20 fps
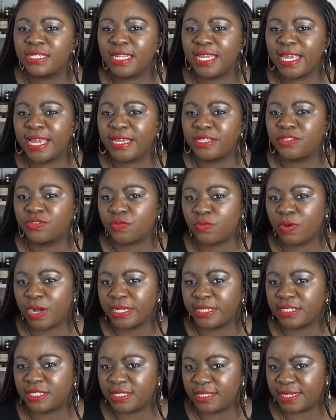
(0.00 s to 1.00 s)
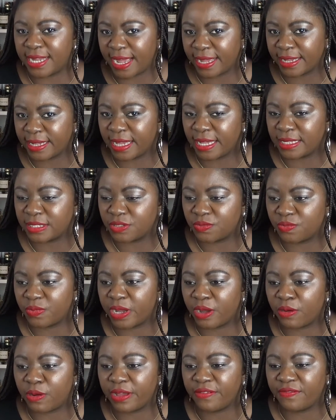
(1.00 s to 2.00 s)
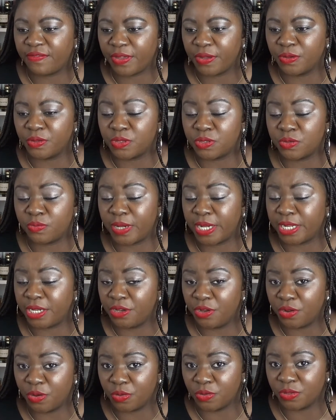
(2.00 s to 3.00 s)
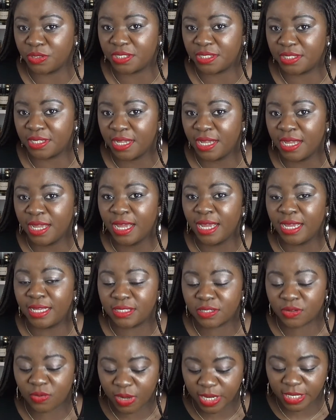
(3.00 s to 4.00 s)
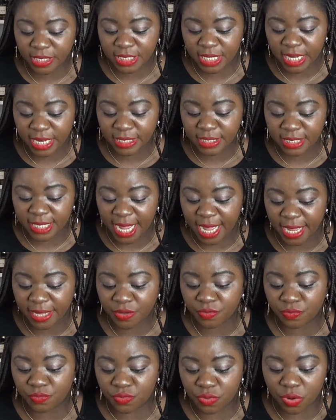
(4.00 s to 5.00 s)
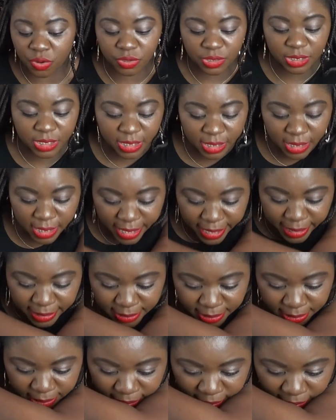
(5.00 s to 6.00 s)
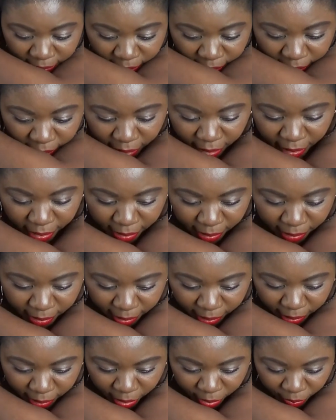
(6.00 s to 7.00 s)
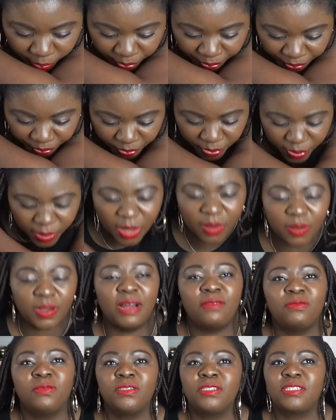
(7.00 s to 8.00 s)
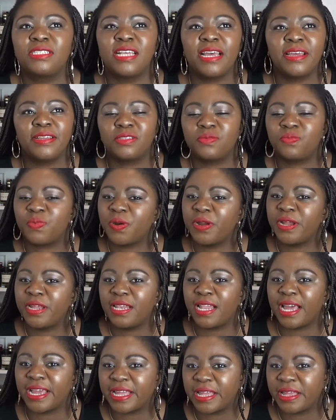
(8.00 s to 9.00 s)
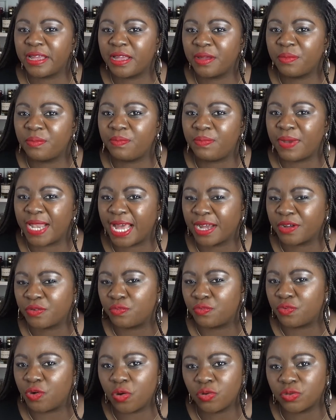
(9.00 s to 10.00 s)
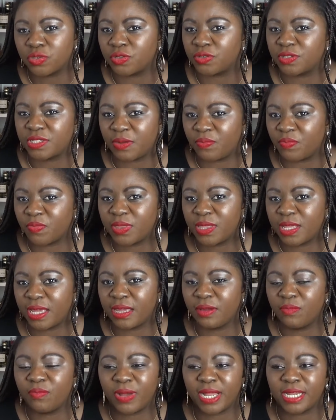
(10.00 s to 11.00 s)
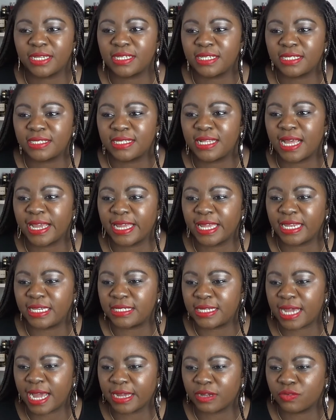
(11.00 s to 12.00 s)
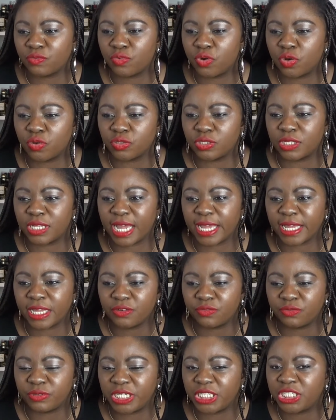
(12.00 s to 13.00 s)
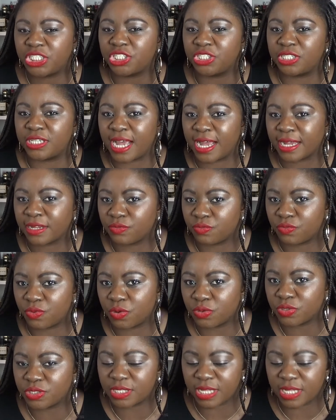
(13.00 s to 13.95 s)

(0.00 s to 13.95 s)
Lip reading: here is quite dark as well, I feel, to my nose. It's quite a dark rose in this, and well, I would say it's probably like a black rose or something, but it's like a dark rose, like a rich dark rose.